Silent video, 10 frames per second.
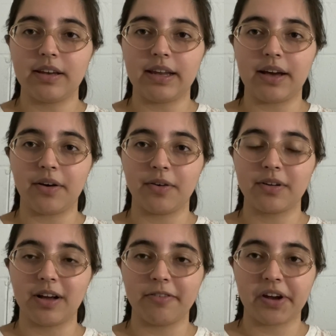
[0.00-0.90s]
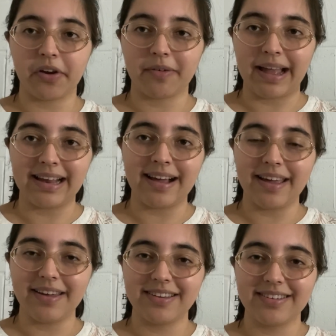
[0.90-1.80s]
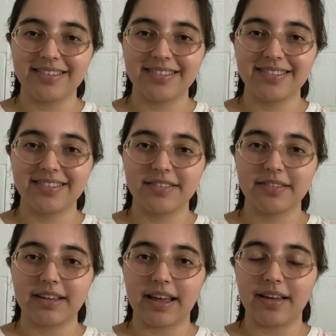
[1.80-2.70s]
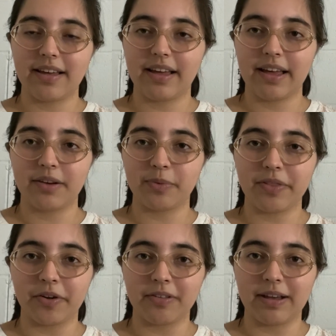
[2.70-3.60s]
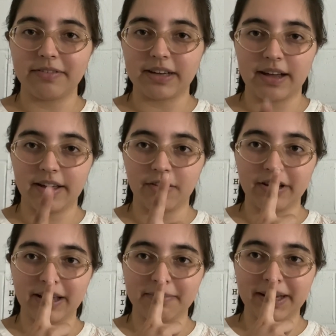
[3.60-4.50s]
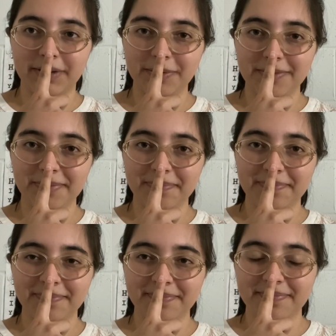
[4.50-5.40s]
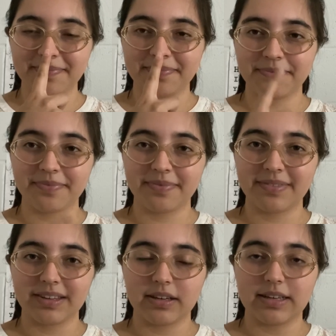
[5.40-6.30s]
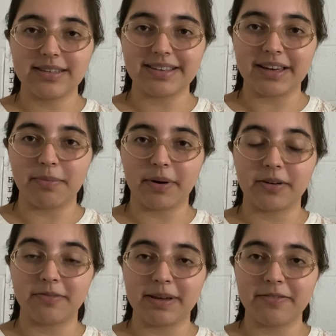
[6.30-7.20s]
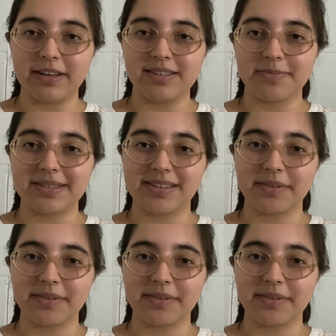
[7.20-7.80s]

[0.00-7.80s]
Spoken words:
Now cover your right eye, and with your left eye look at my nose. Is any part of my face missing?